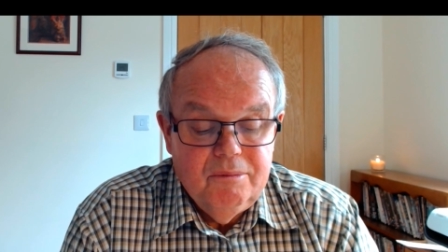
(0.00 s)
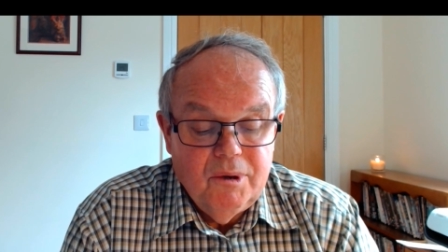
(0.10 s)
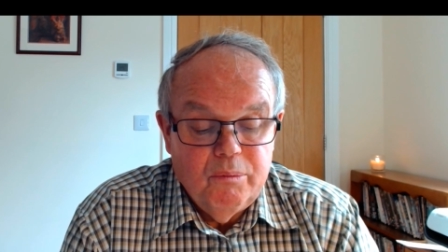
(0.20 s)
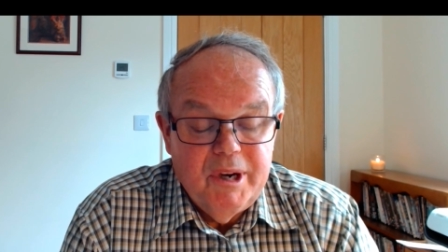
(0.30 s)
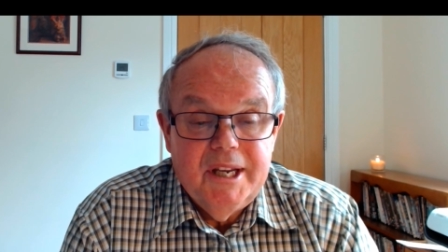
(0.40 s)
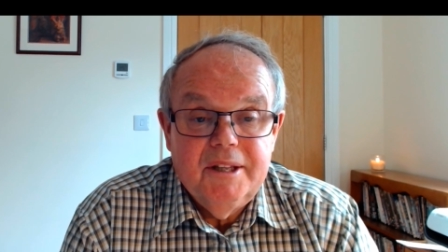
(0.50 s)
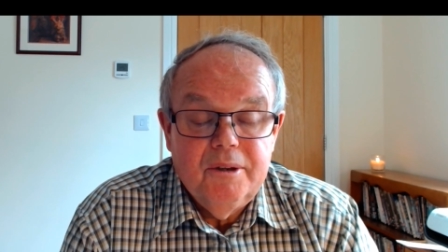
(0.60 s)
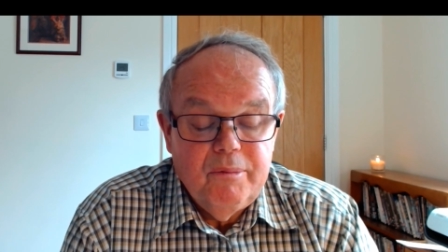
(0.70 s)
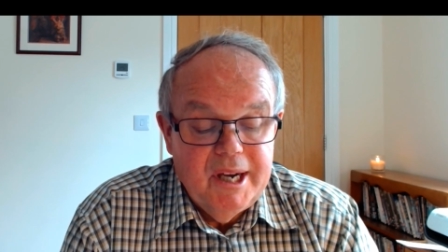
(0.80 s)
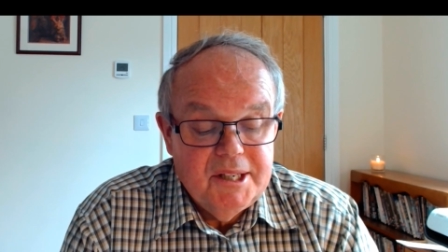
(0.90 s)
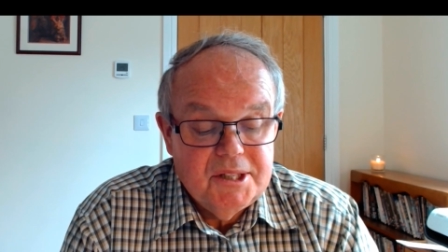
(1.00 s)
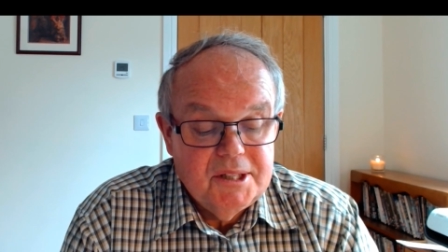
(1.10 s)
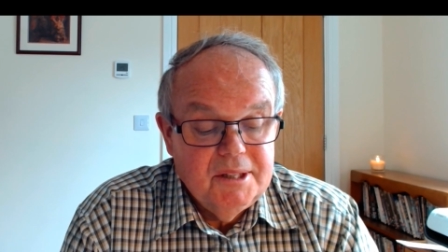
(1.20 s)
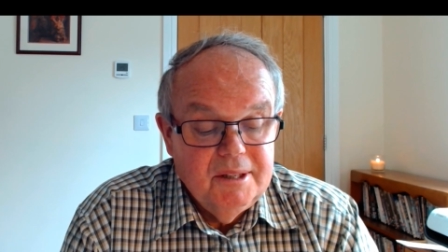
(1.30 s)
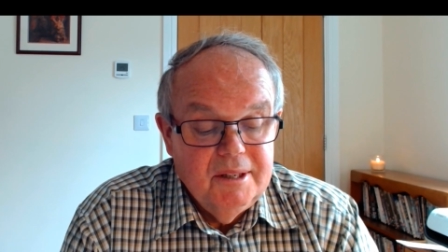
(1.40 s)
while we in the
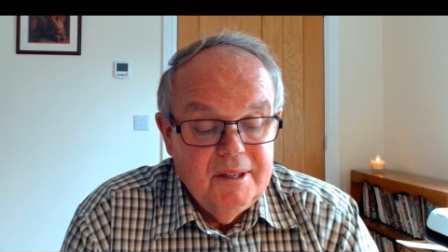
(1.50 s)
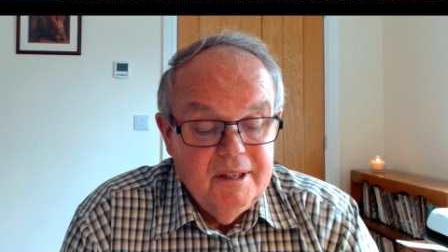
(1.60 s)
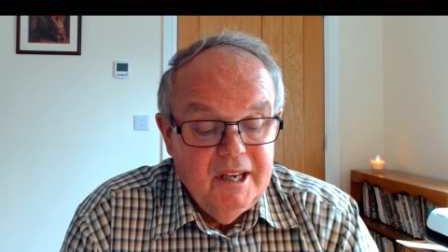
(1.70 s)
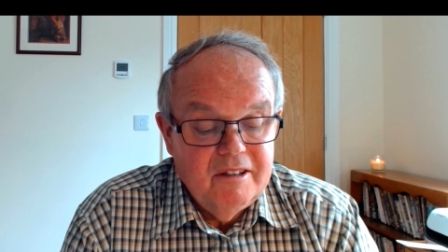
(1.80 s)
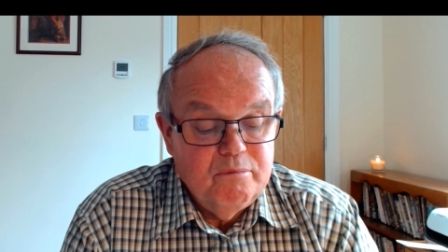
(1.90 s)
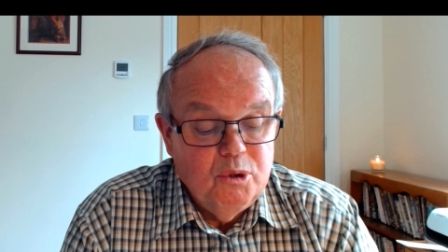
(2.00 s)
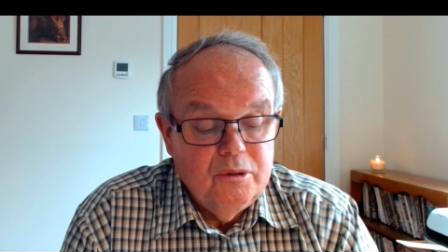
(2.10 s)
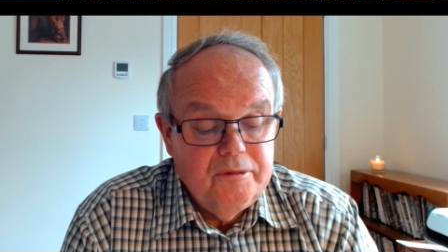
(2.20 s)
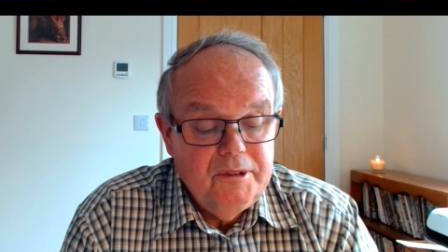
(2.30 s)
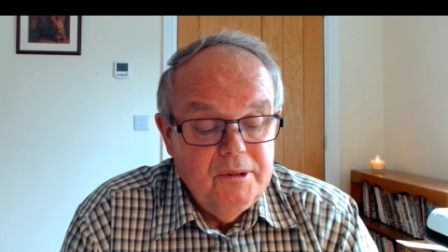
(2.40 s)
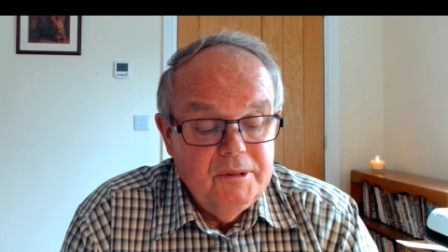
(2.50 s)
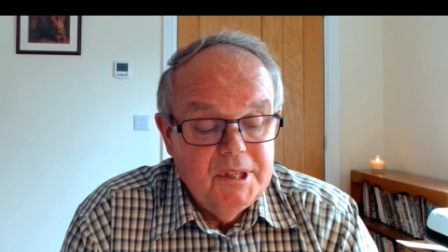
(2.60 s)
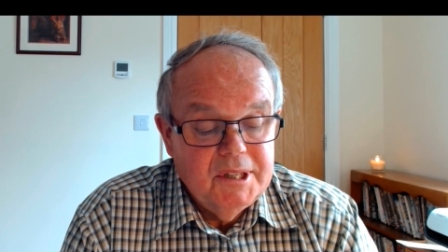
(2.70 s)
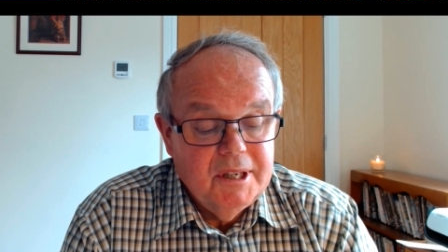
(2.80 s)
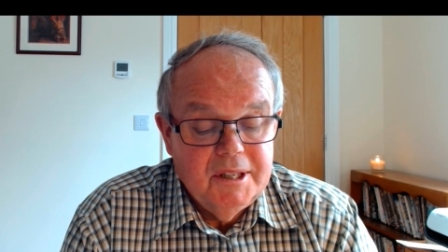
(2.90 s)
West have more food
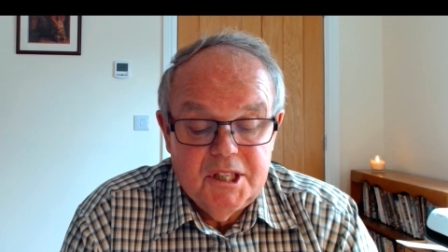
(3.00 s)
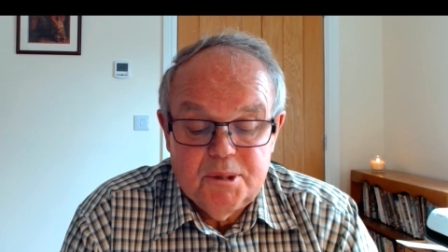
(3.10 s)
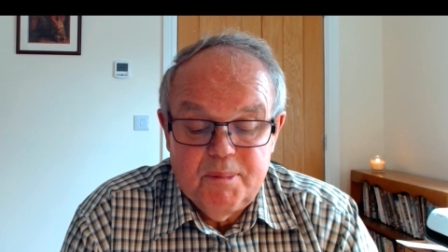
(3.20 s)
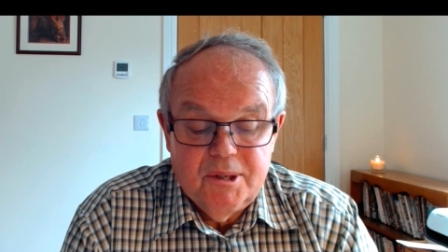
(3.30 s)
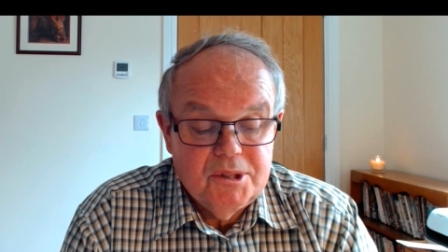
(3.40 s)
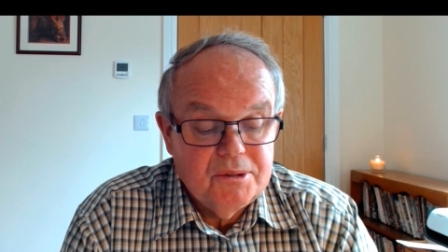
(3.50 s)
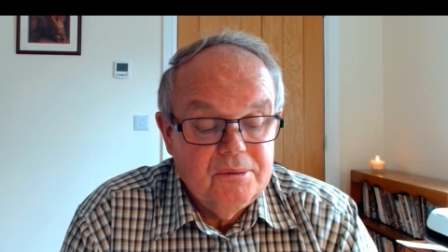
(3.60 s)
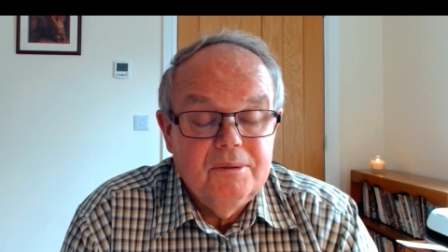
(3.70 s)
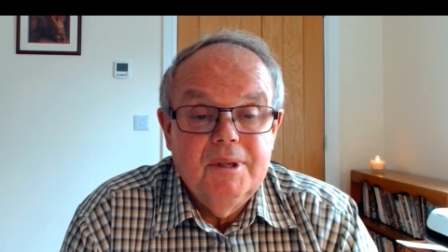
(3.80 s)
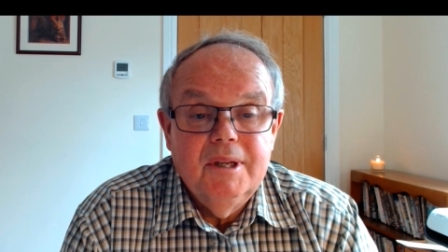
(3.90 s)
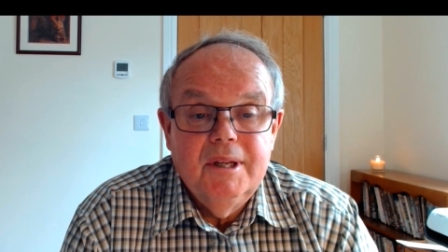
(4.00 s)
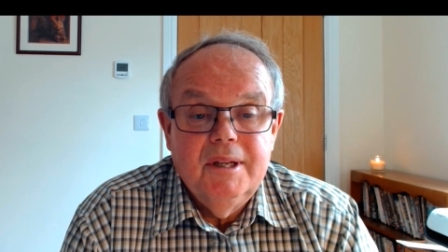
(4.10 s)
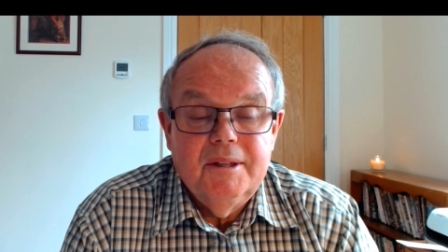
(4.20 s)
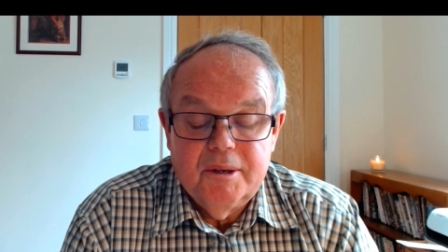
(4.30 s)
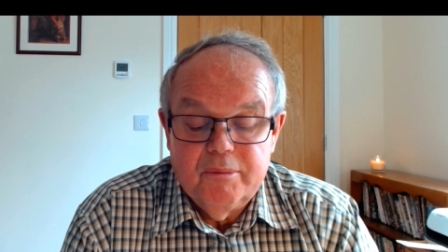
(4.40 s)
at our disposal
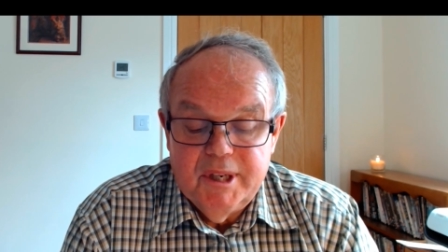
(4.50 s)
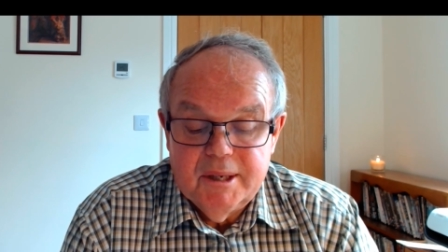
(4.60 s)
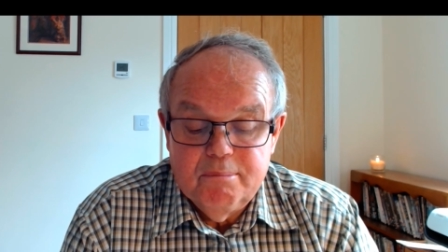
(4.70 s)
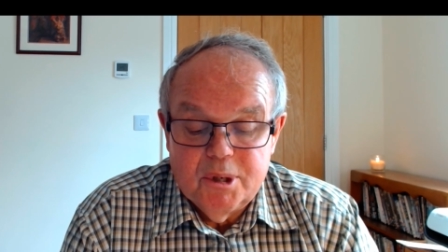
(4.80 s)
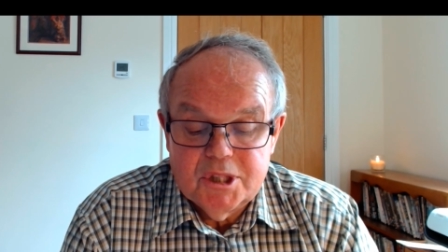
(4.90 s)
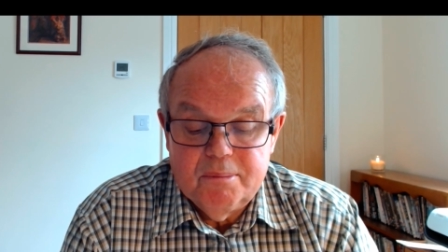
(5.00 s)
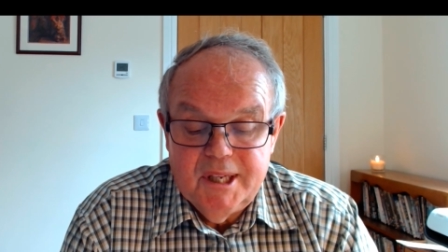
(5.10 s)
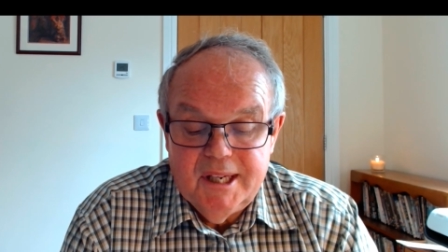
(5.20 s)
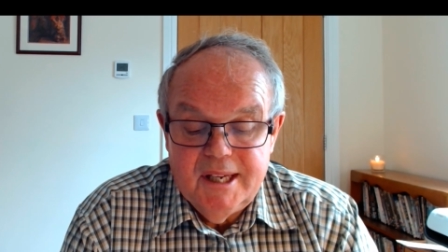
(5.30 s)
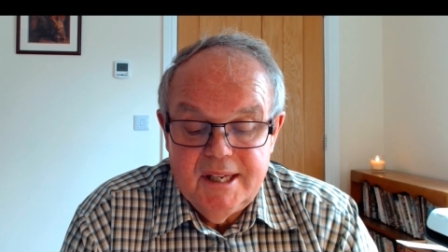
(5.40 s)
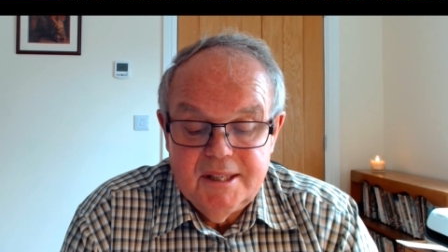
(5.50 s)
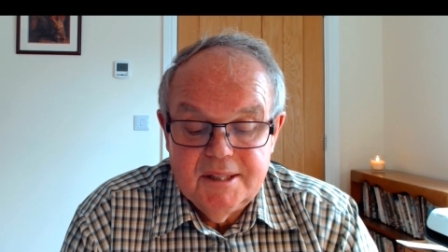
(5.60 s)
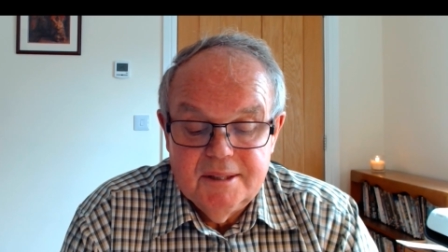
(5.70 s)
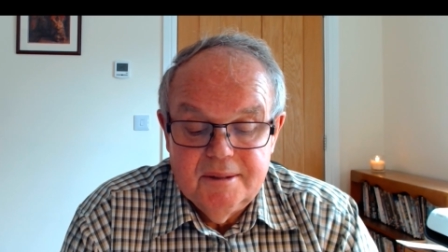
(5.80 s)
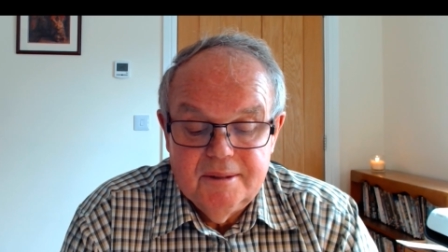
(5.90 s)
than we can possibly eat.